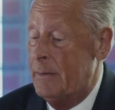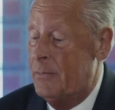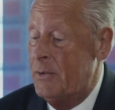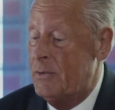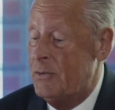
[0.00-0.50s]

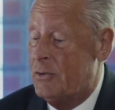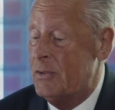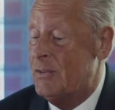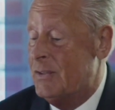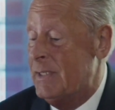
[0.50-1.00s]
This is
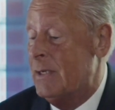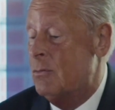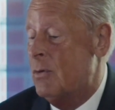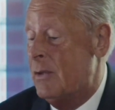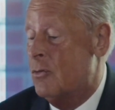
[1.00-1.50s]
just
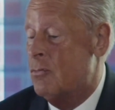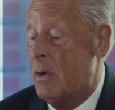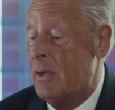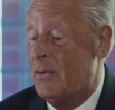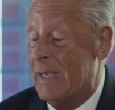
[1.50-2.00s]
seeing rents
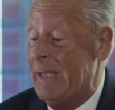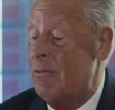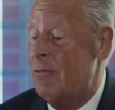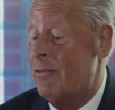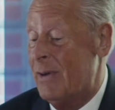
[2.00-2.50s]
rising
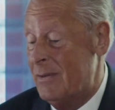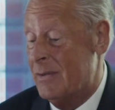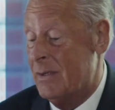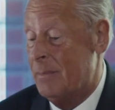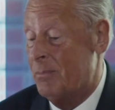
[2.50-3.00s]
even
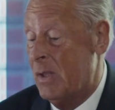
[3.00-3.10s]
faster.